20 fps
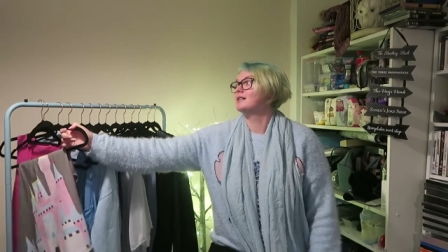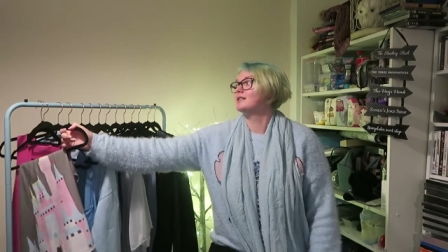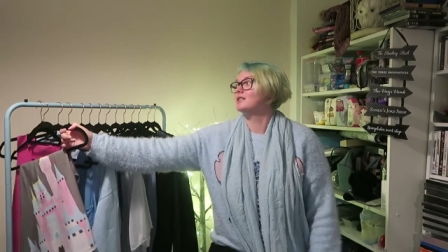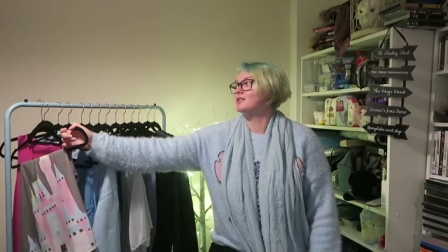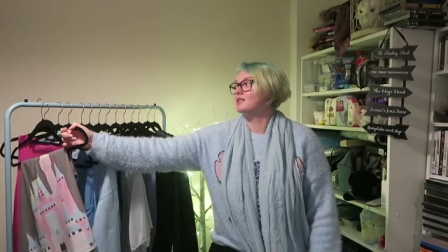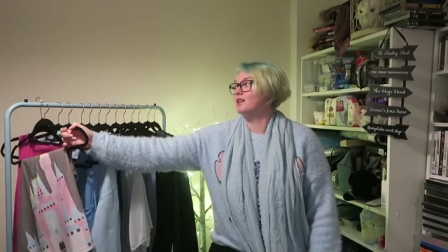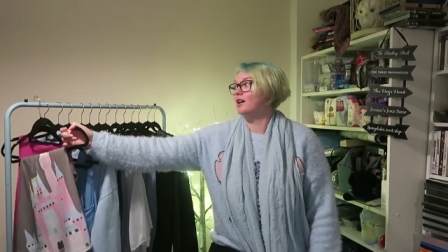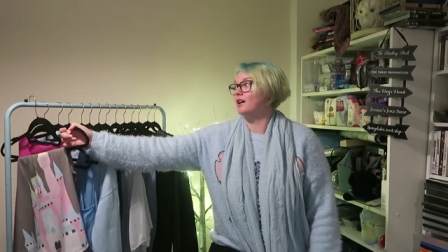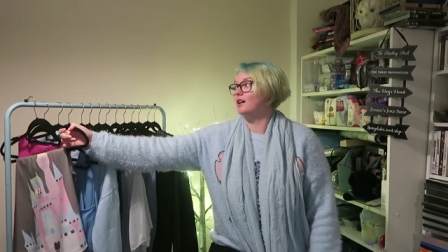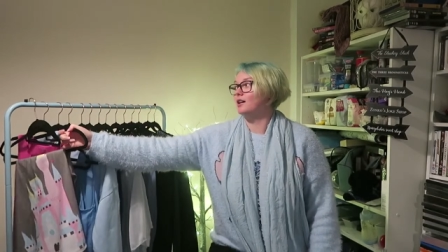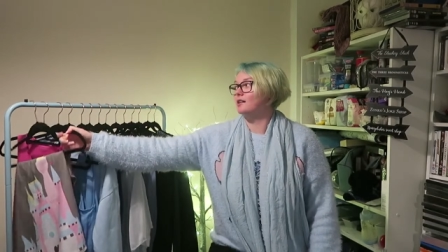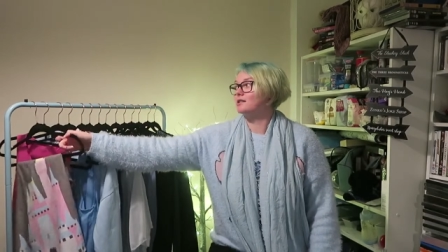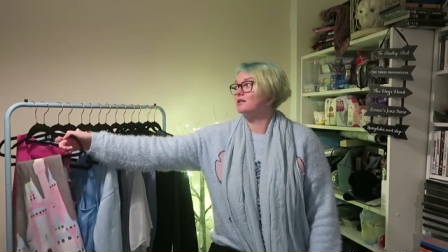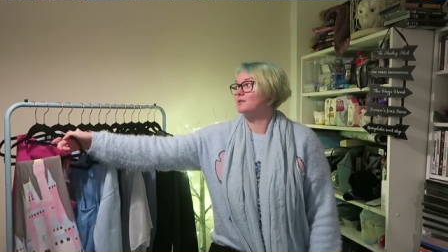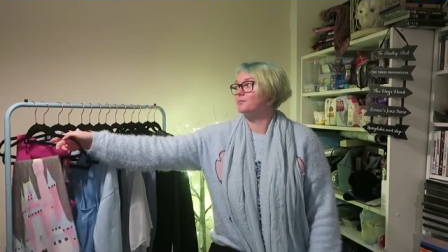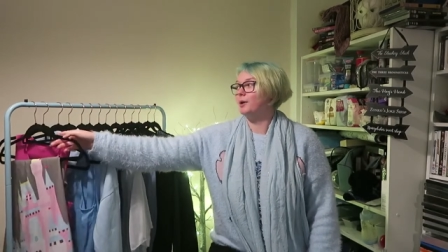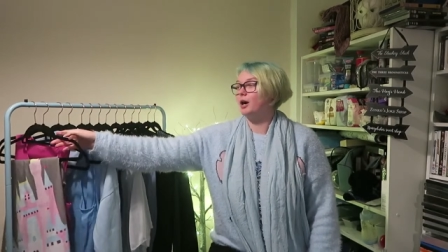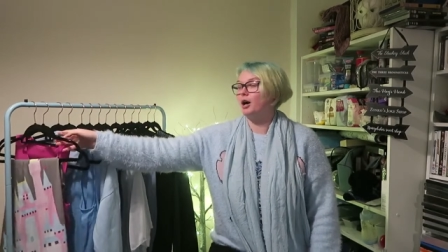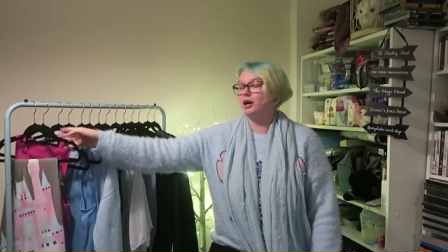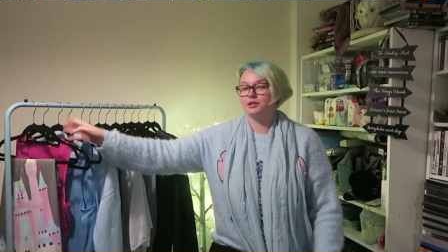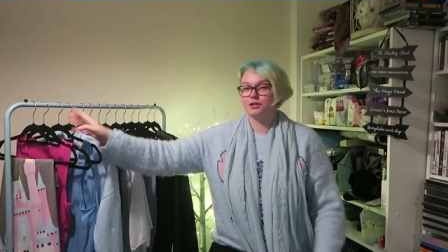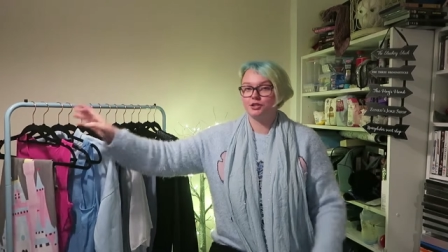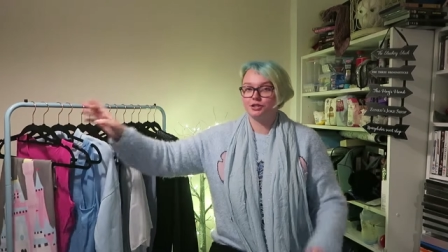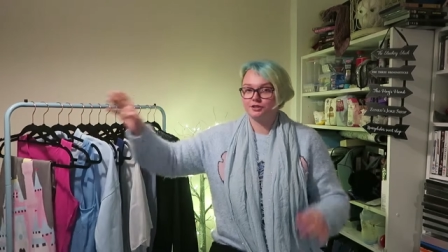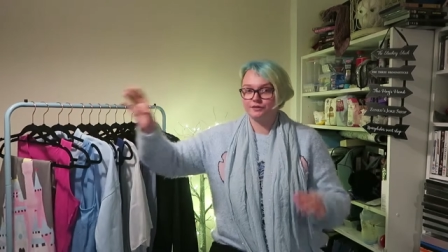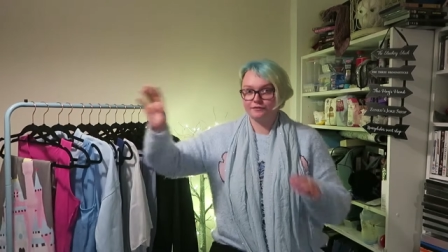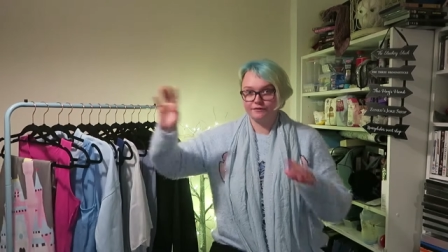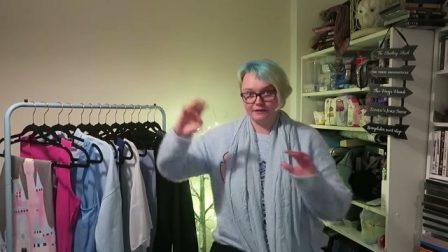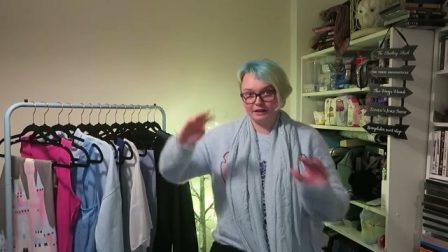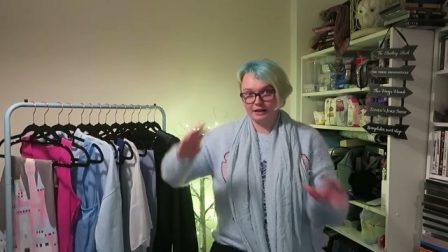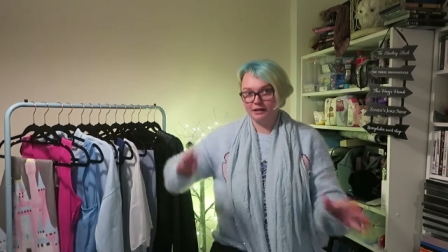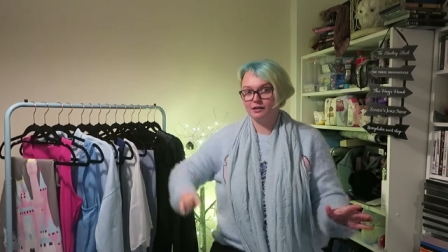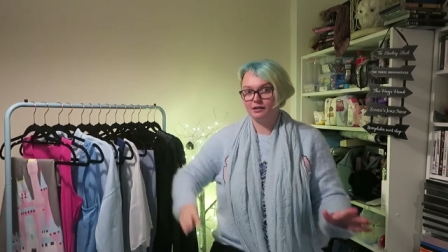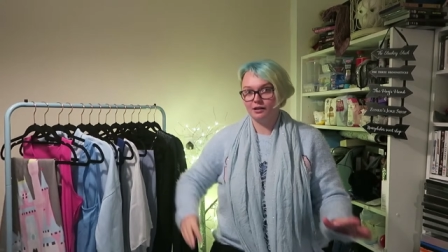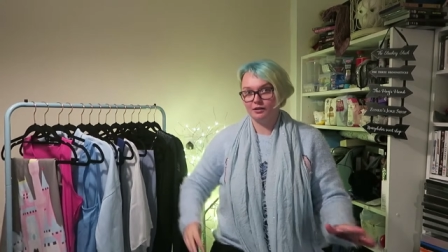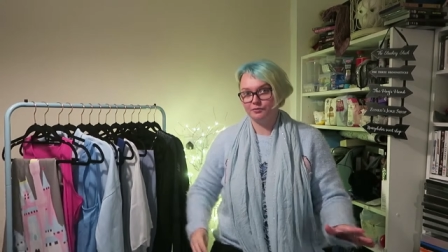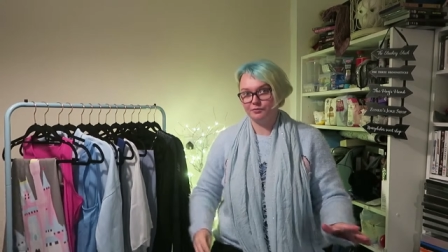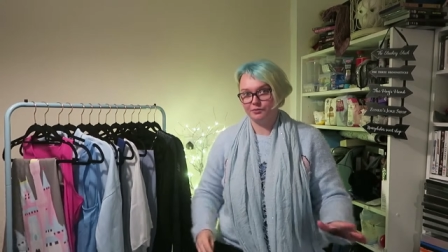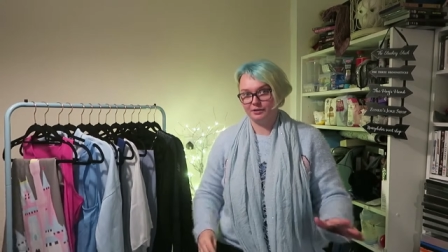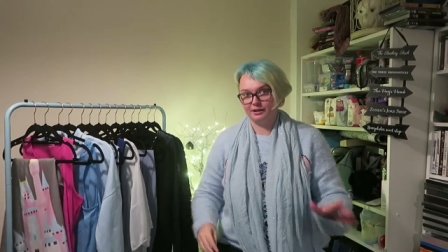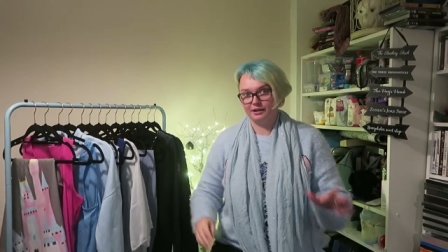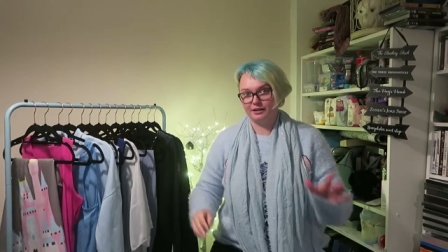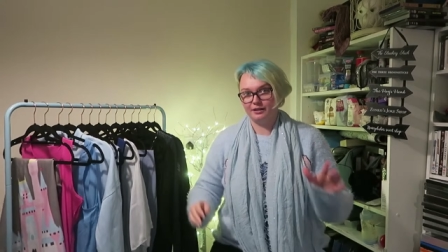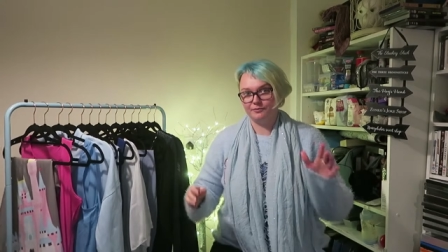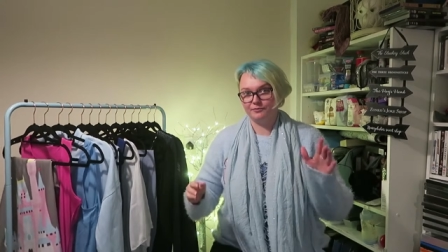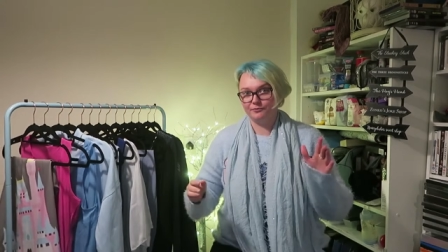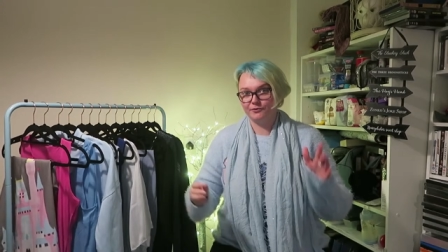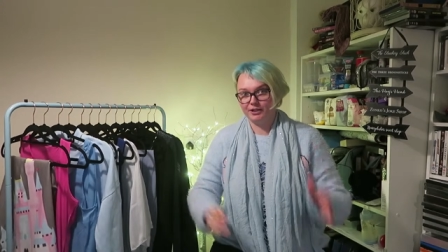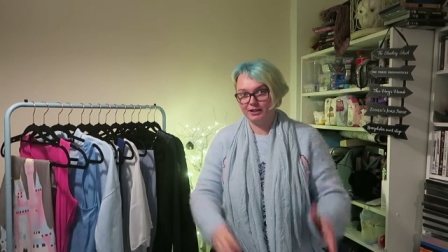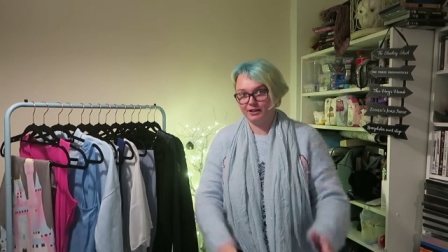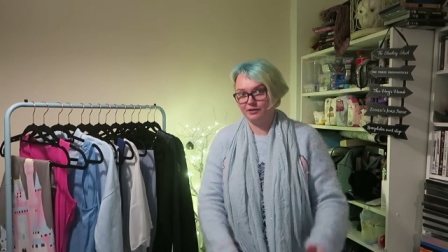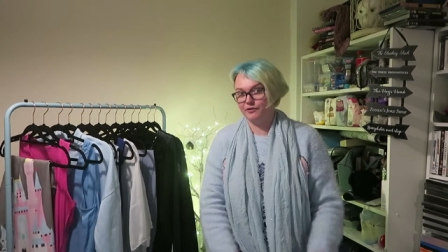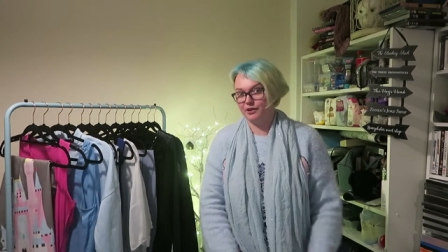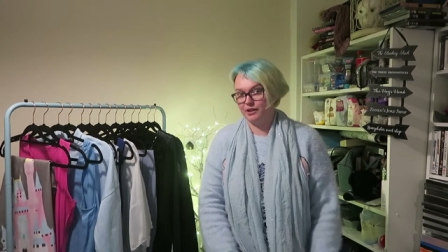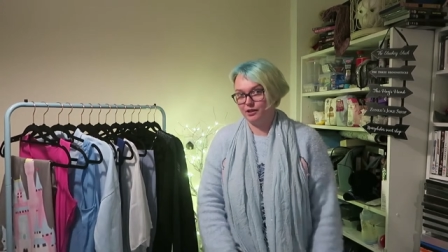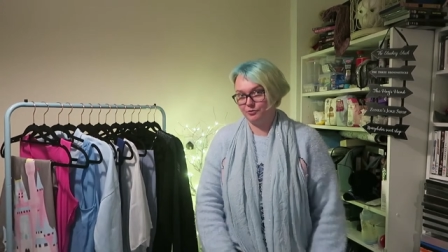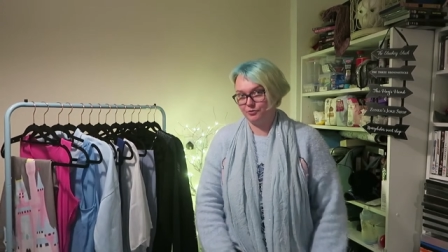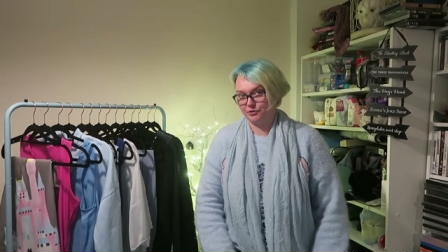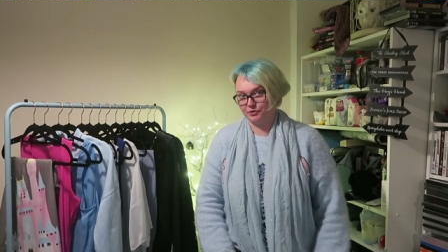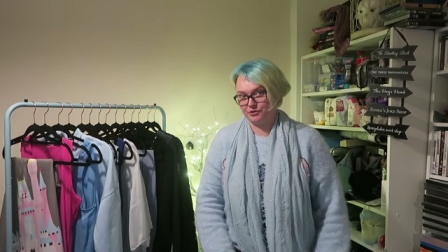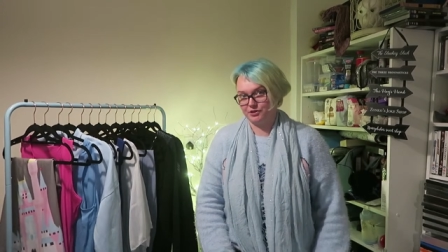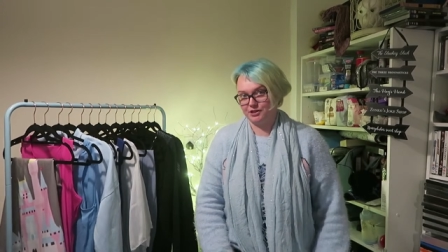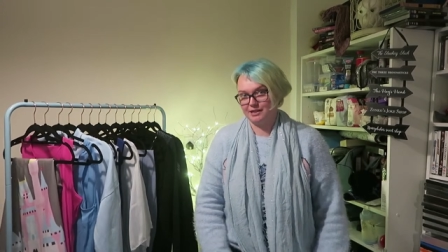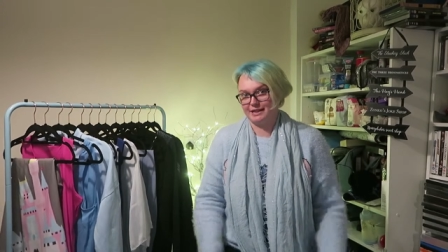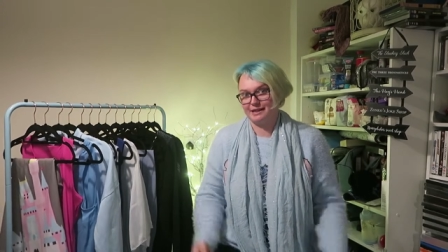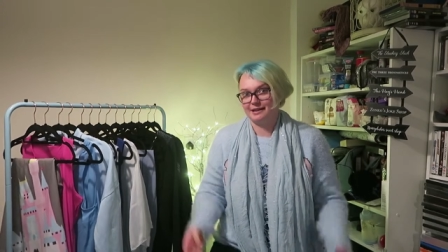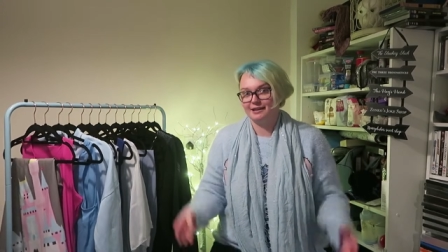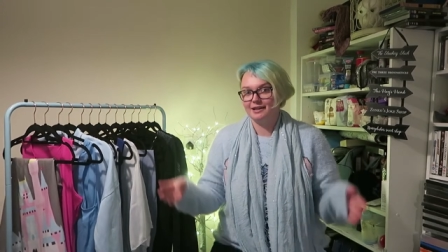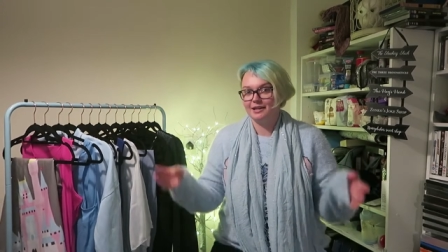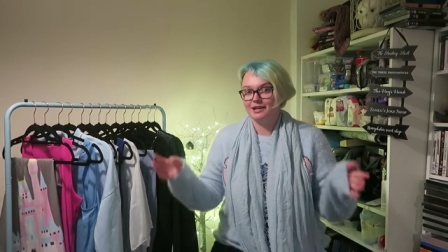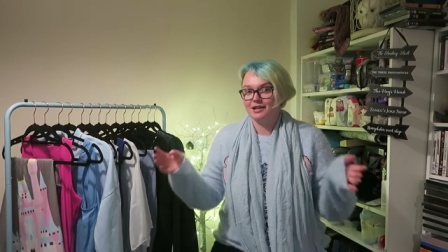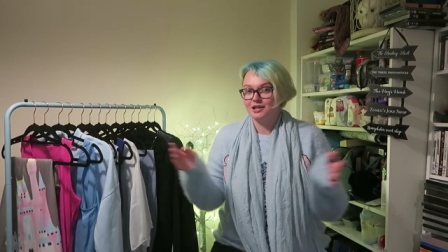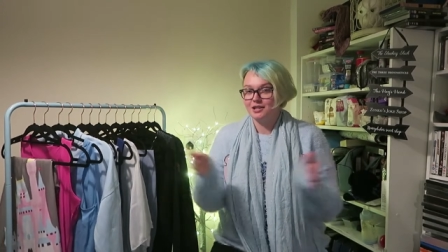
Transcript: skirts but I just fell in love with it and really really wanted it.